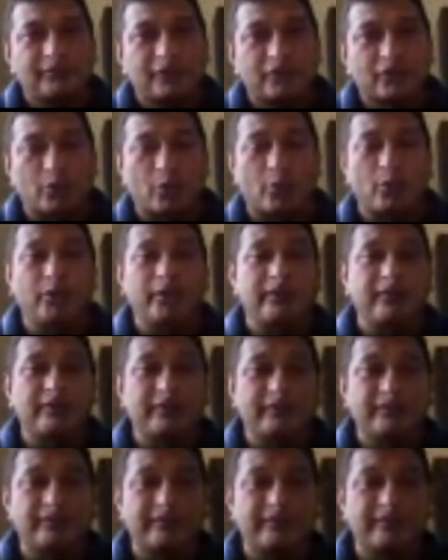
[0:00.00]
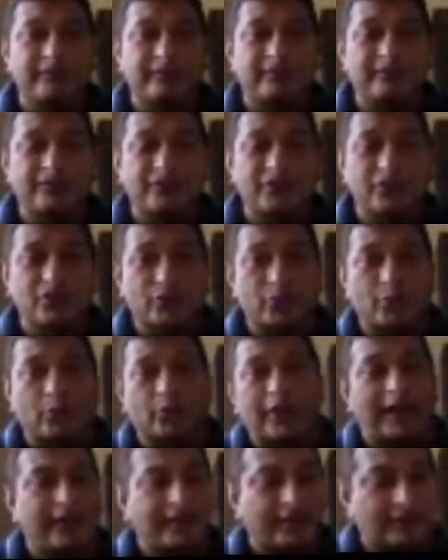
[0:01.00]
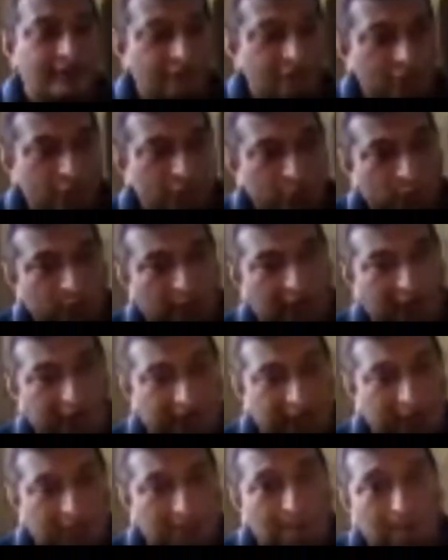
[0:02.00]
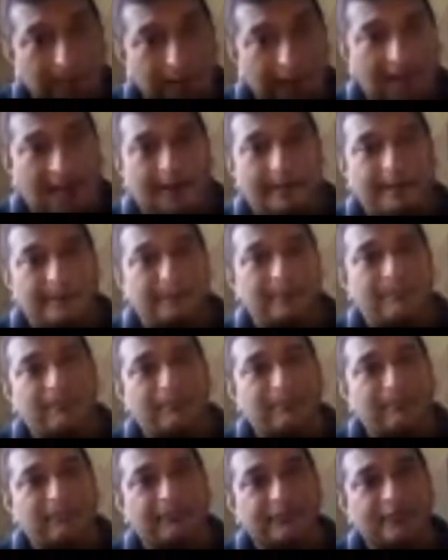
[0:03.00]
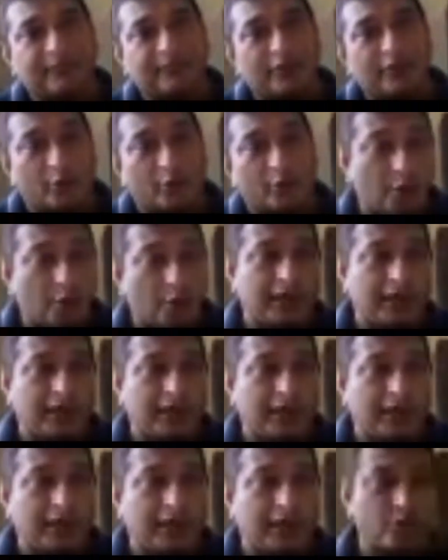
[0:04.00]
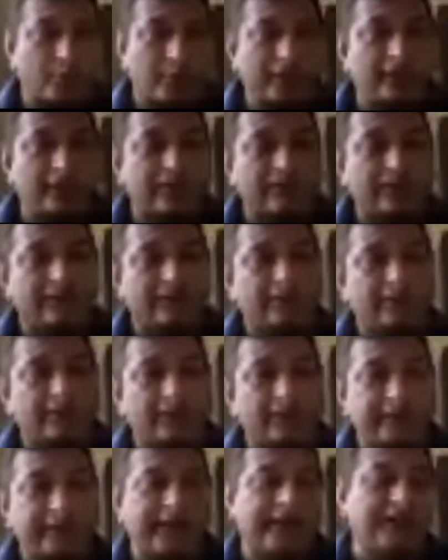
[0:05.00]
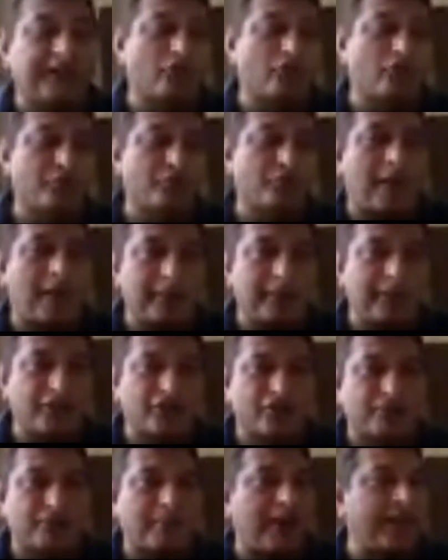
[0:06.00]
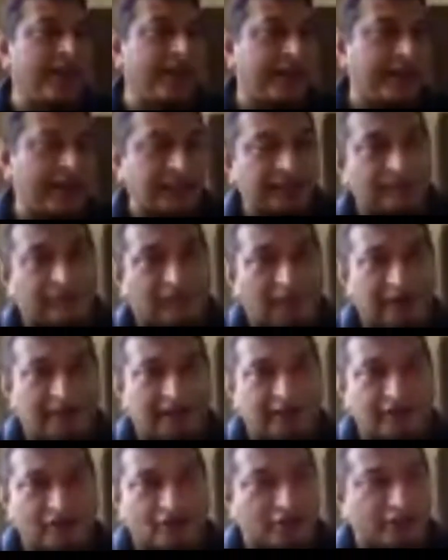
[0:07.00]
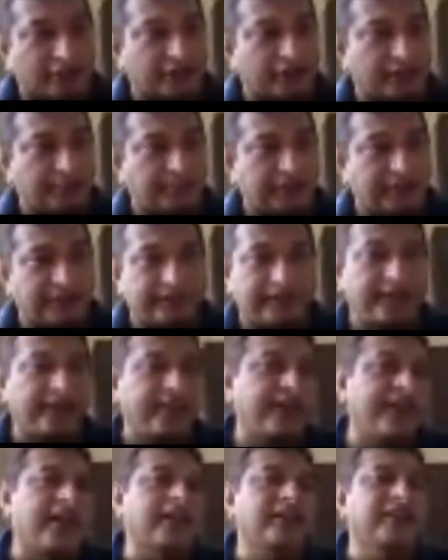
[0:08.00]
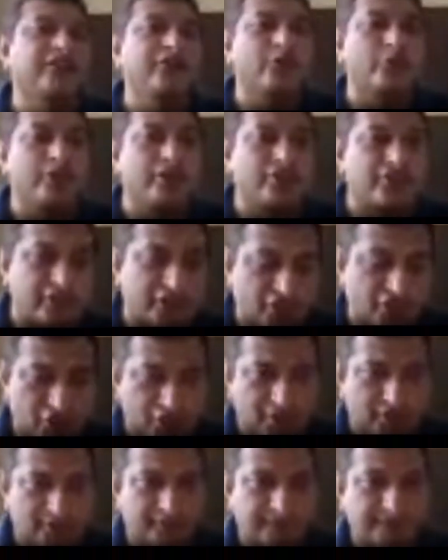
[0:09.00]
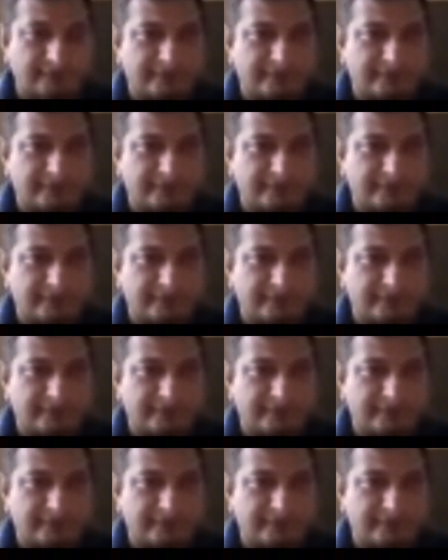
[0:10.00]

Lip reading: So that you can compare your accounts with the accounts published by another financial intermediary in another jurisdiction.